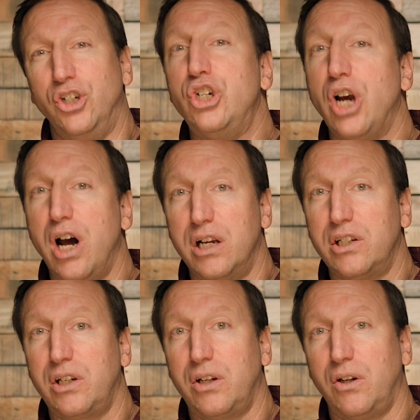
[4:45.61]

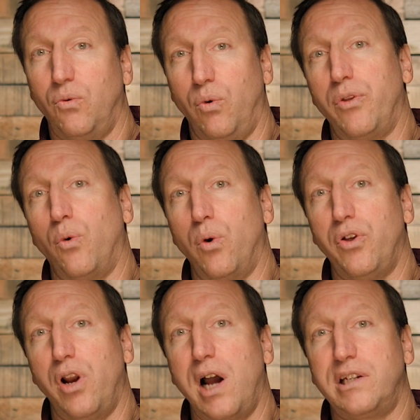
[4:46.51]
just with
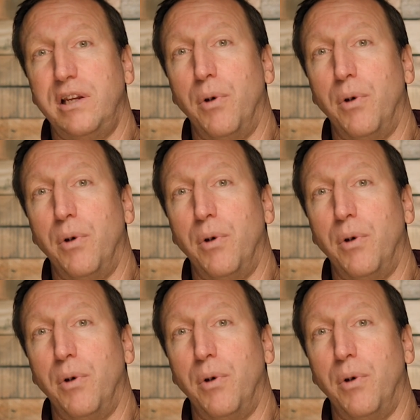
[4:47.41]
orthodoxy,